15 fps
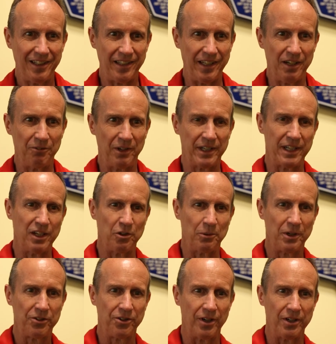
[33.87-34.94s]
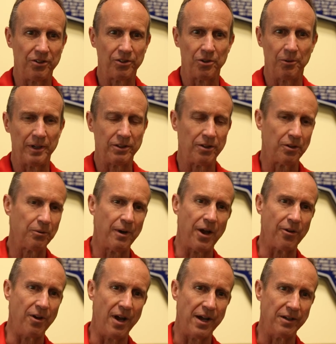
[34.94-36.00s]
And then when I get in the wheelchair, I just go right to the
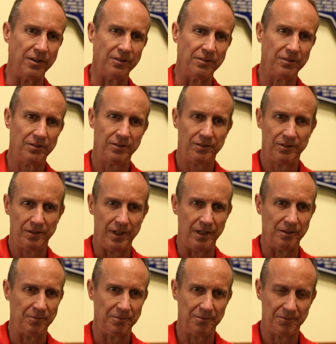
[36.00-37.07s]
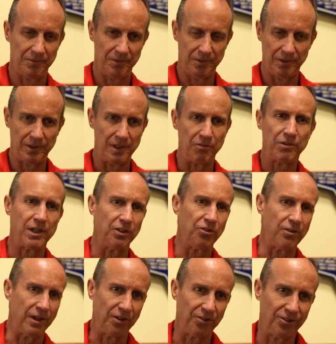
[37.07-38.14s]
crowd line and, and give
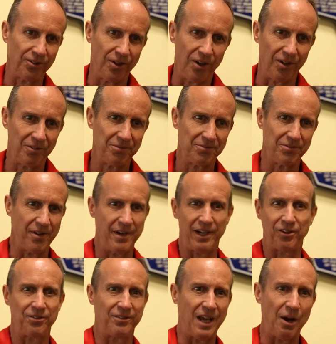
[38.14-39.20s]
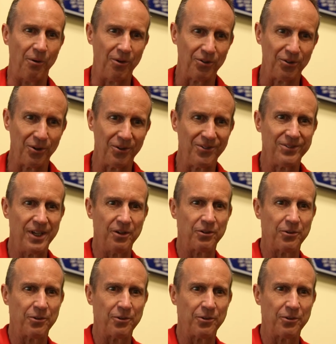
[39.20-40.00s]
kids things all for the next hour or so down